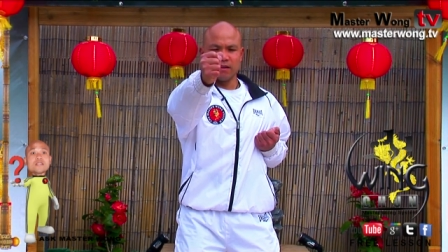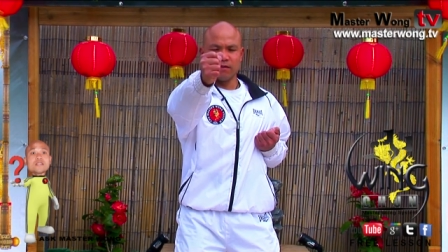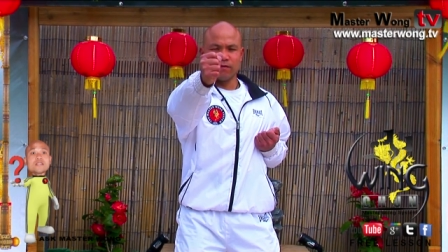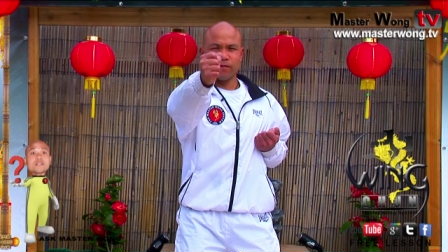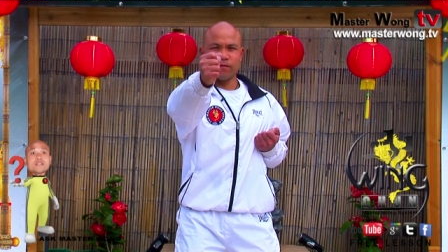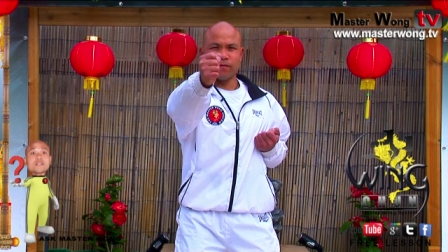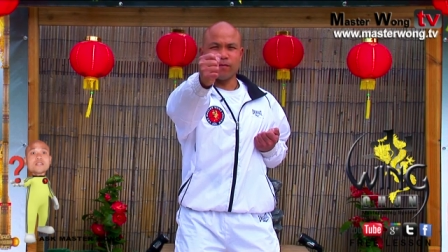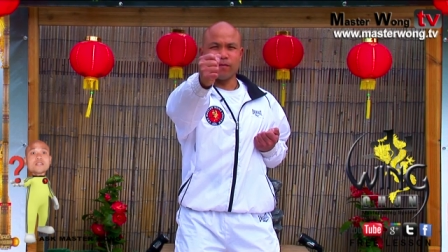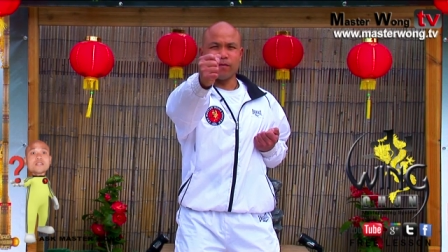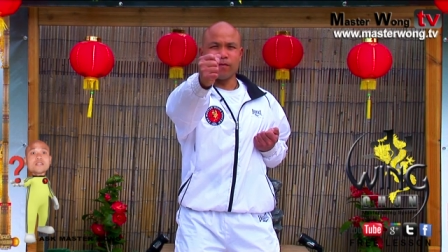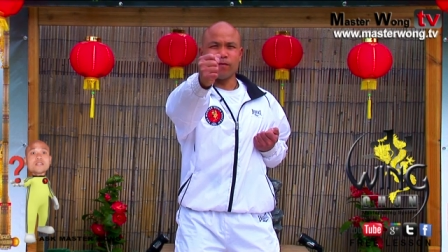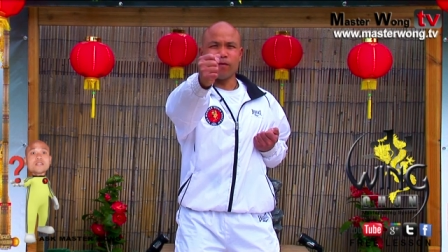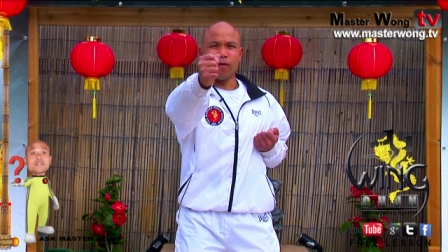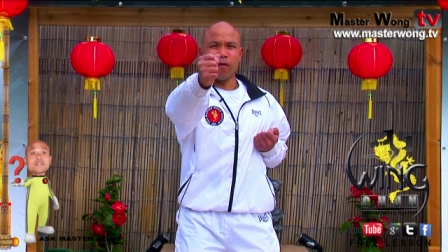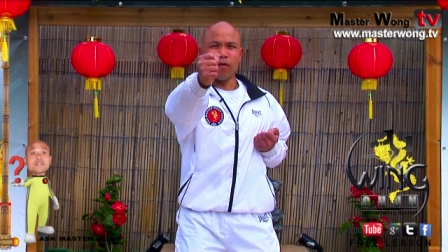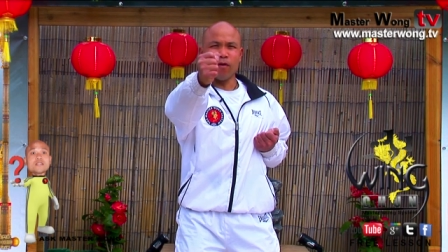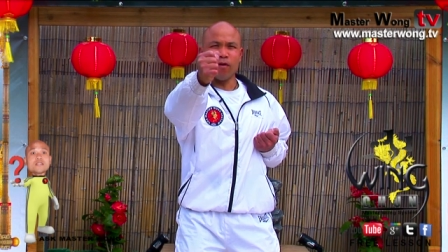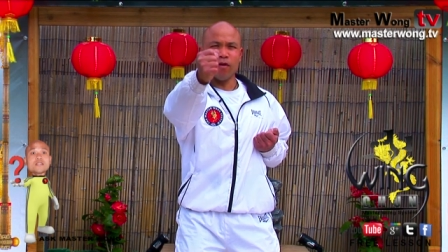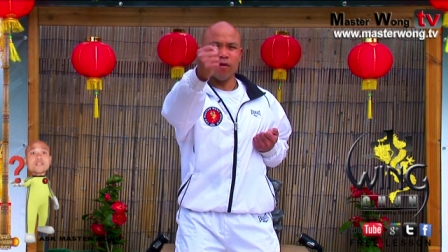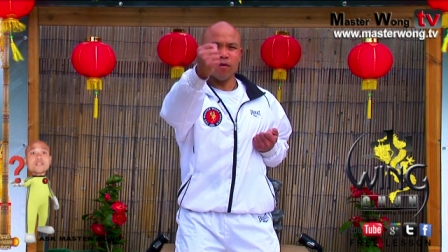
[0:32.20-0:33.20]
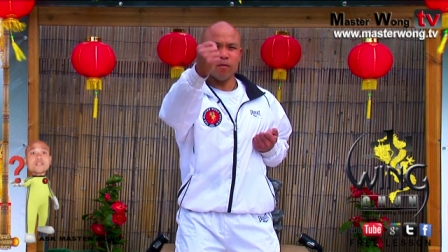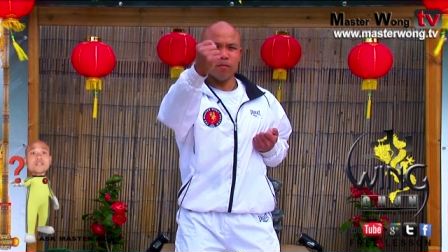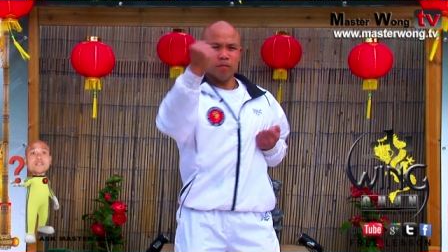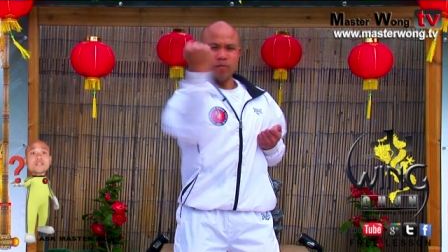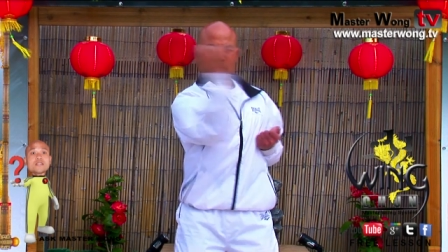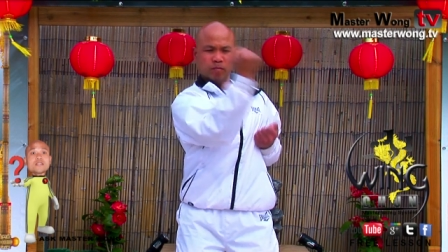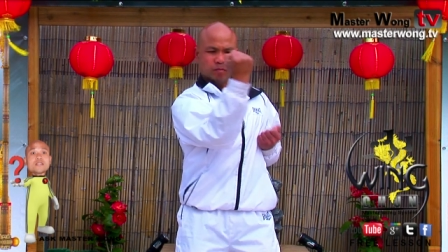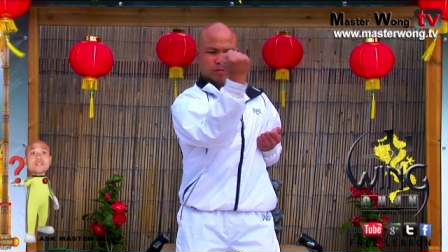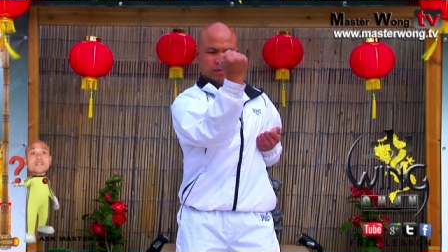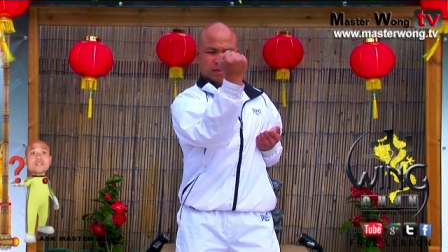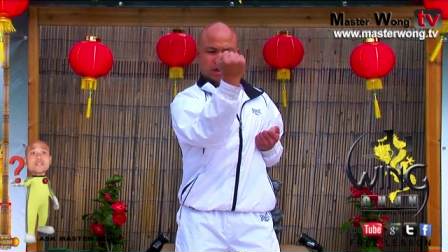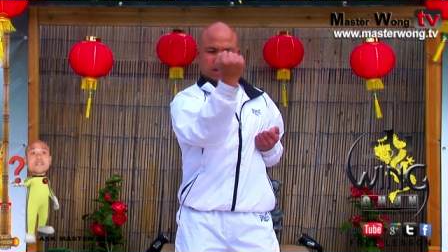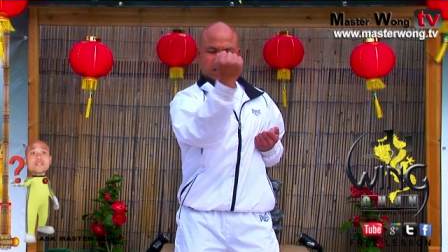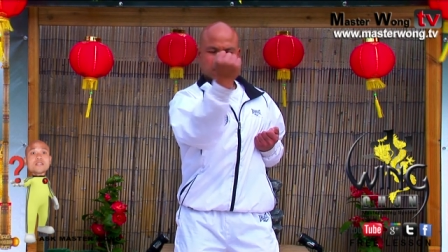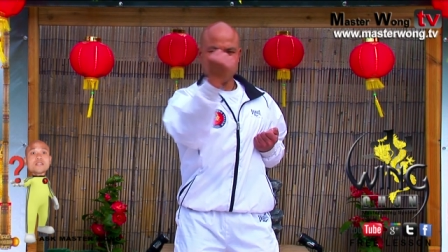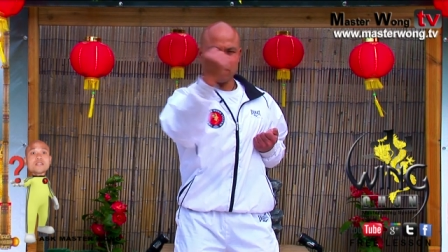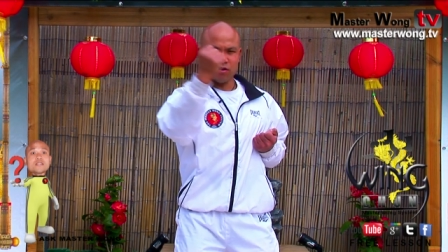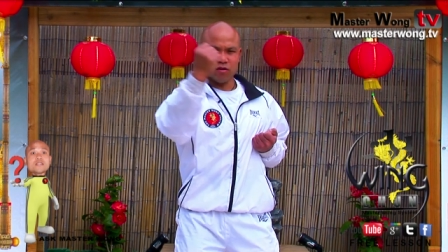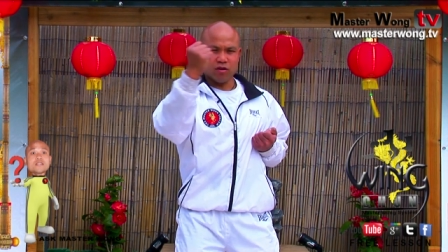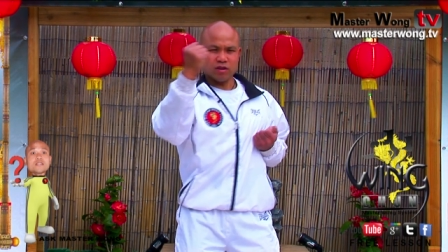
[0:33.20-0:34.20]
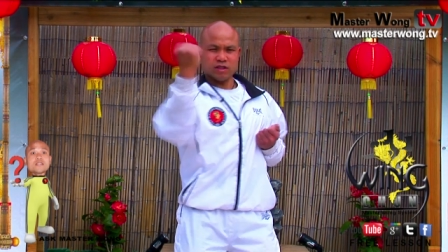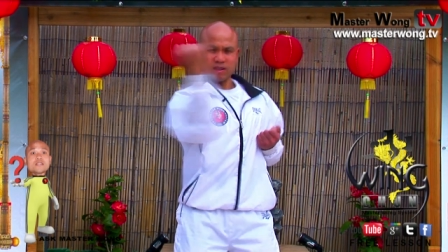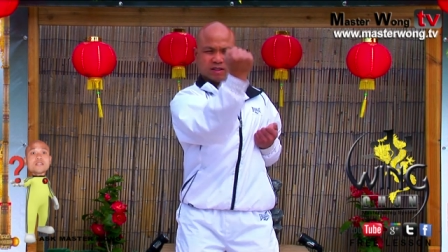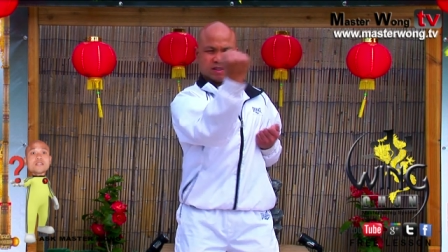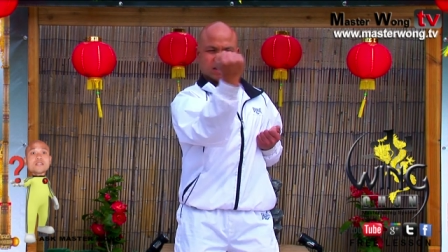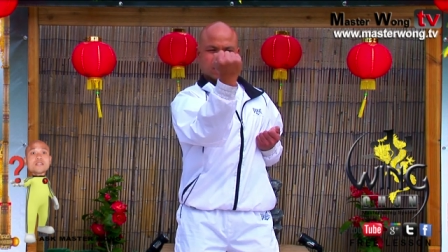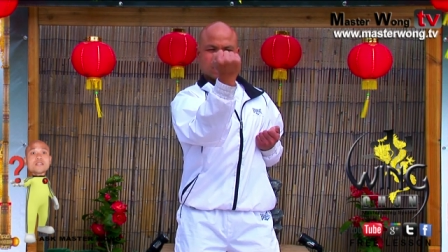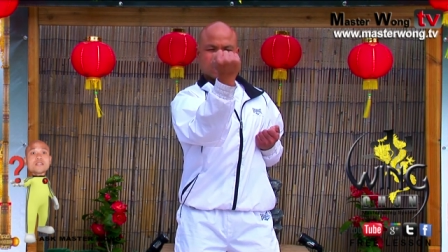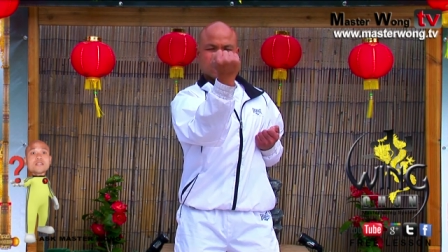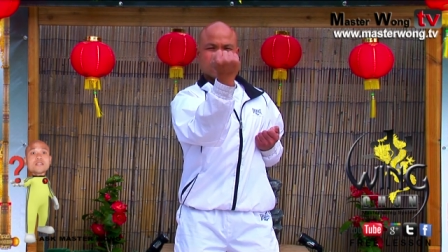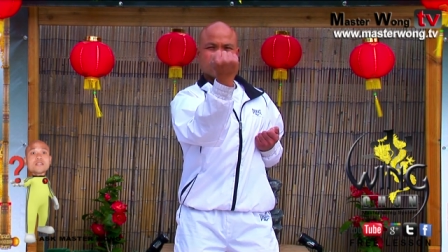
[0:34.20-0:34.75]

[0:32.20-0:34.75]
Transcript: 4, cross,